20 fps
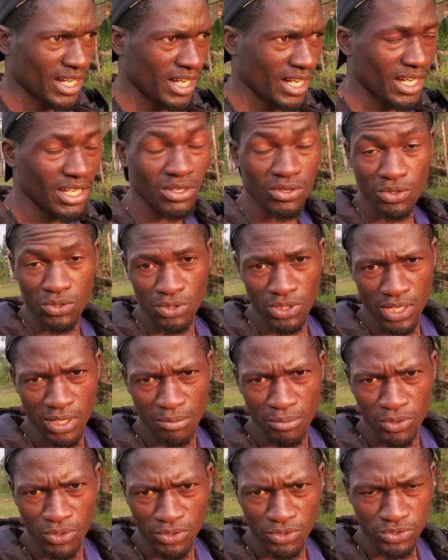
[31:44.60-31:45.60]

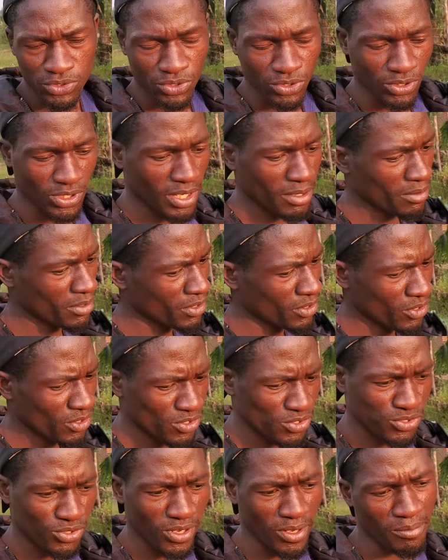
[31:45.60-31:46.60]

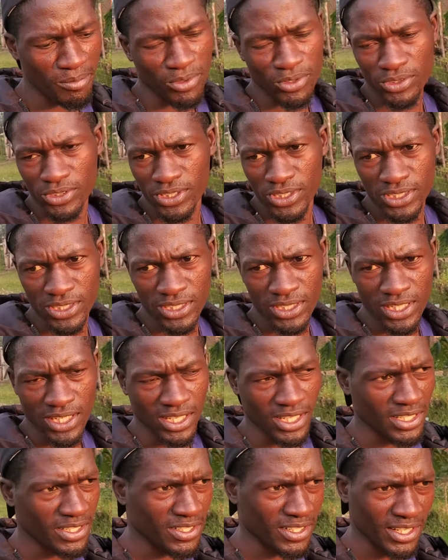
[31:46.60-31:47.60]
I'm not
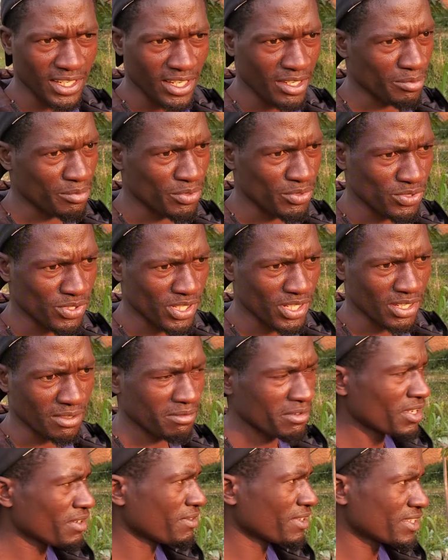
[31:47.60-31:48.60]
a drug abuse, and I've
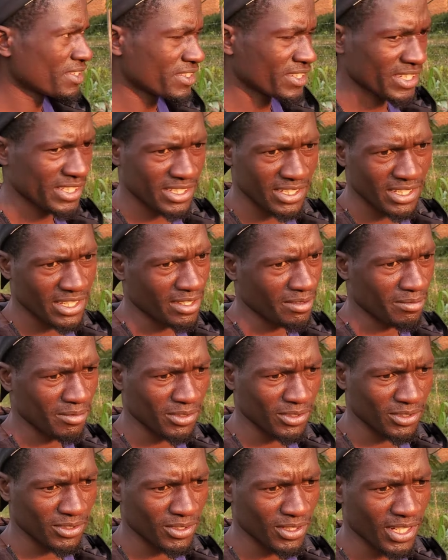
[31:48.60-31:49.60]
never tried them,
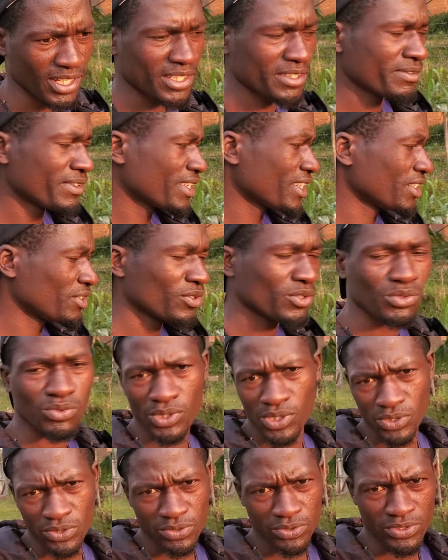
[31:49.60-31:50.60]
you know, and even I don't
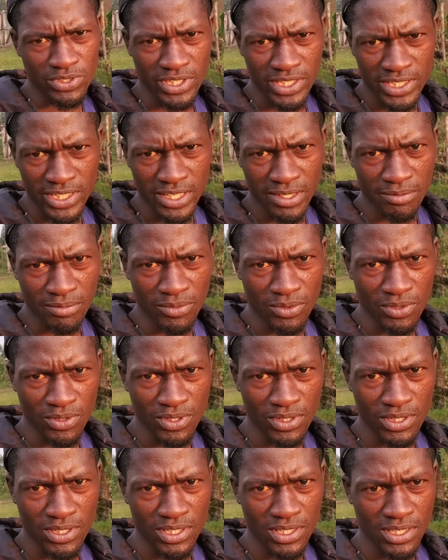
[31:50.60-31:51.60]
want to try them.
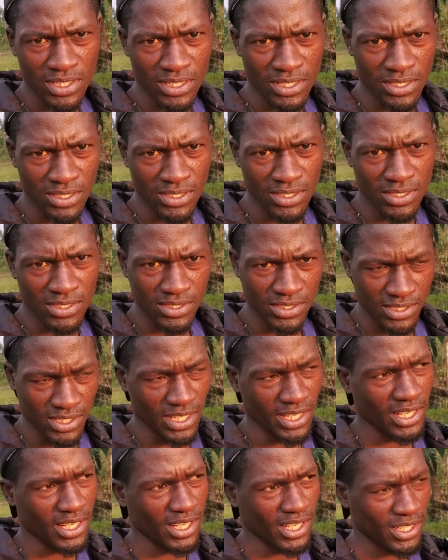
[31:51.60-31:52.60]

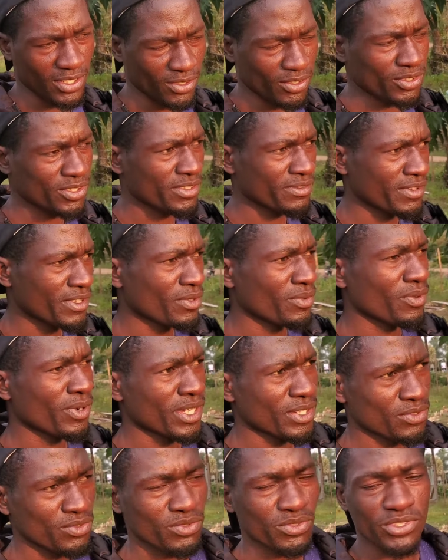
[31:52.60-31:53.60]
Yeah, I don't even
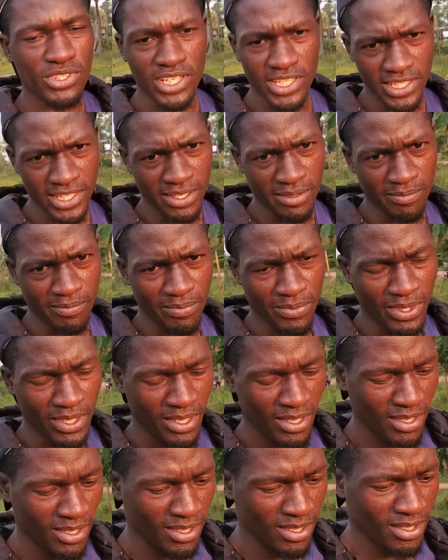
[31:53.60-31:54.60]
want to try them.
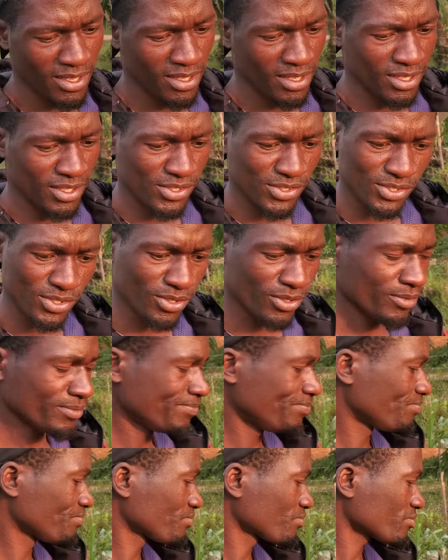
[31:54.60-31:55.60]
So
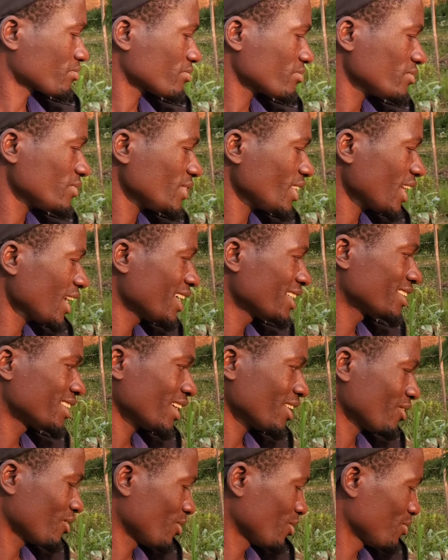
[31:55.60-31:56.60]
I
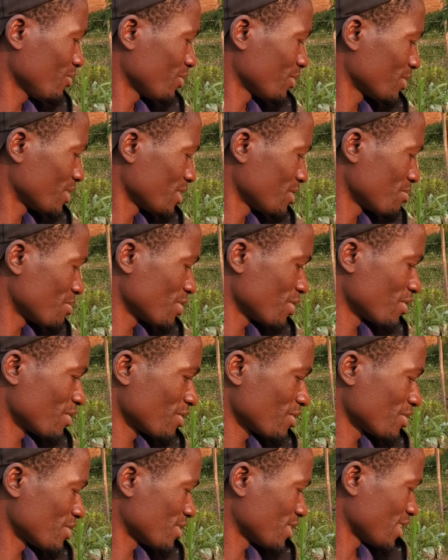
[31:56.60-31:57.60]
thank God for this,
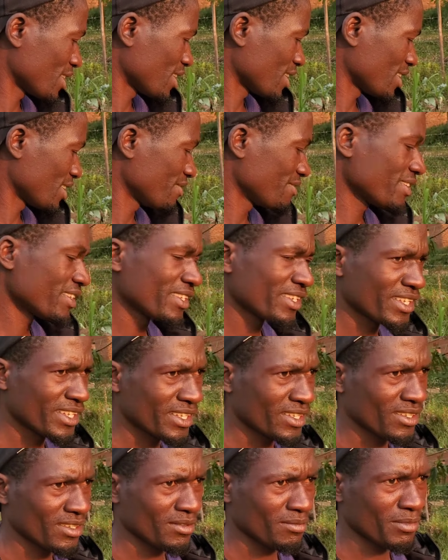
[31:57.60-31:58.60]
because even
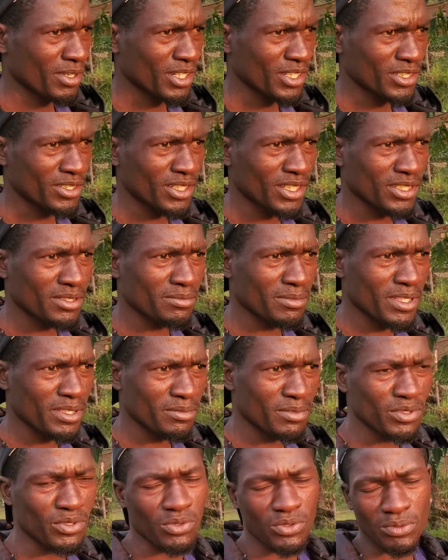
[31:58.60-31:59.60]
the money that
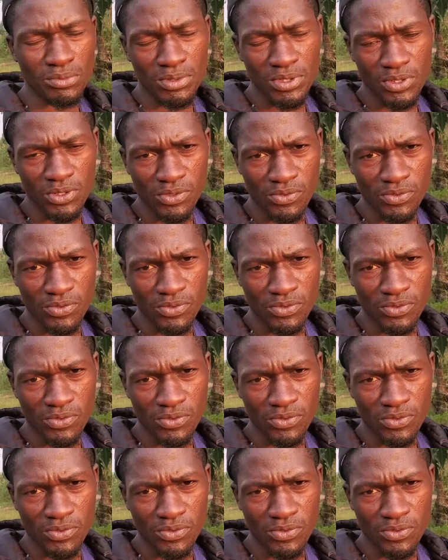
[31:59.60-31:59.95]
maybe you'll be